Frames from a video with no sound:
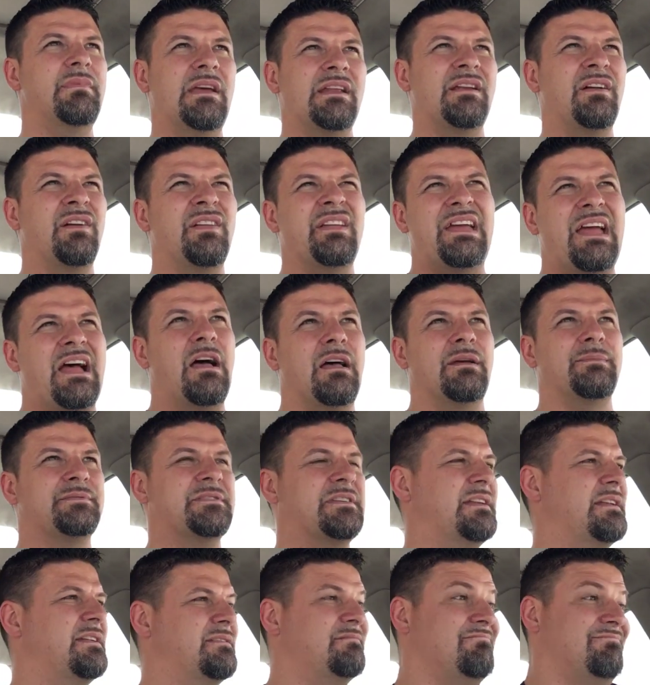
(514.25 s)
It only
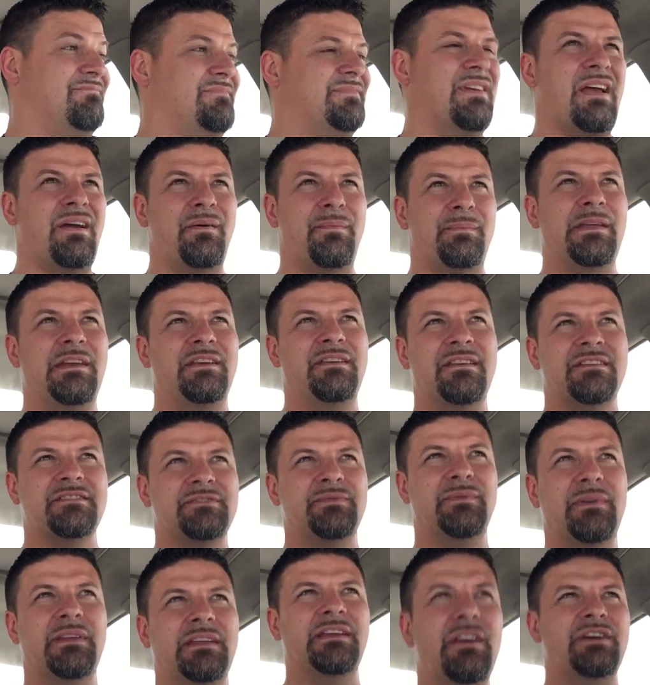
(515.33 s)
helps, and it
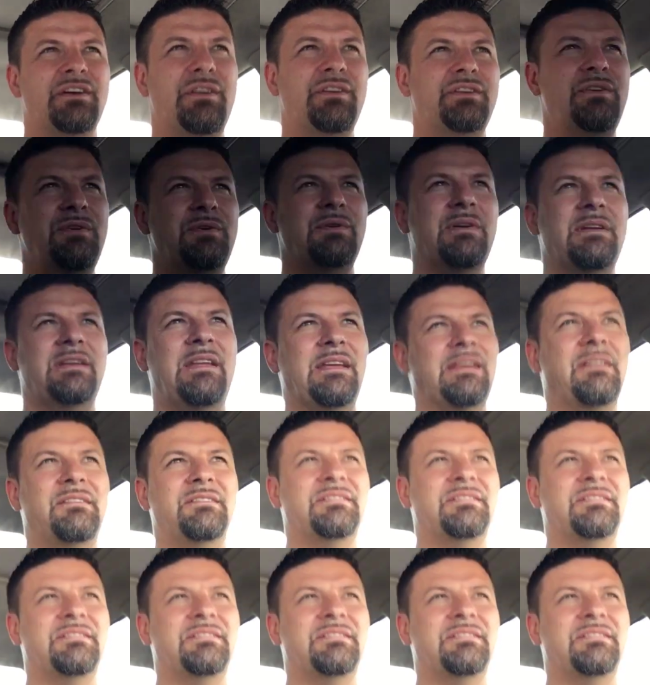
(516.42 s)
doesn't really hurt you any